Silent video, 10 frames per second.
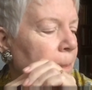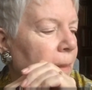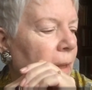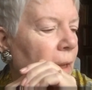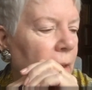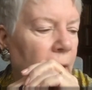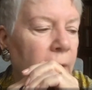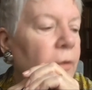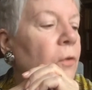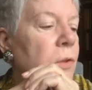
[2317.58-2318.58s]

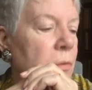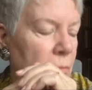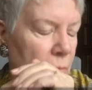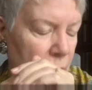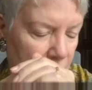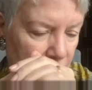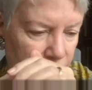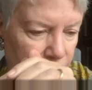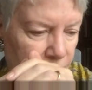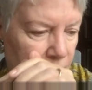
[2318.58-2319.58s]
Others,
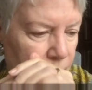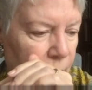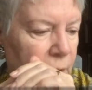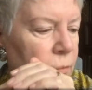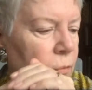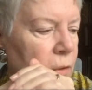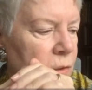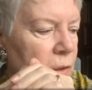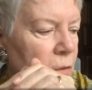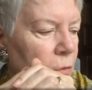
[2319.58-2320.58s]
the Breakthrough
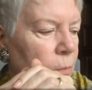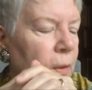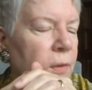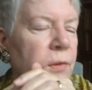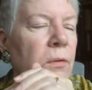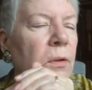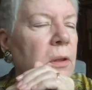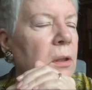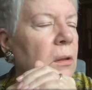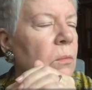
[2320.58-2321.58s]
Listen group also
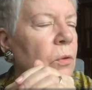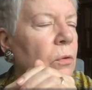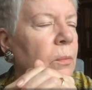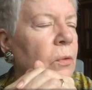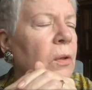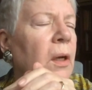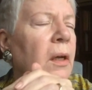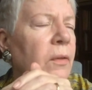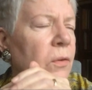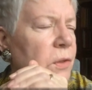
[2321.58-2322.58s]
looked at Oumuamua.
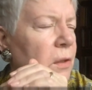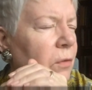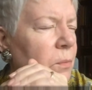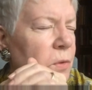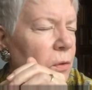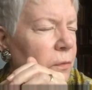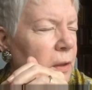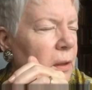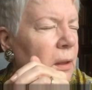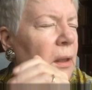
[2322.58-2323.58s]
Others have observed
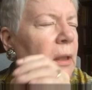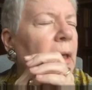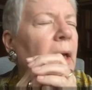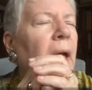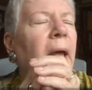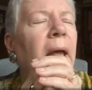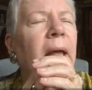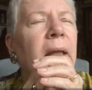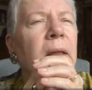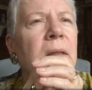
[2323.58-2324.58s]
it.
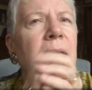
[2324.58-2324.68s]
And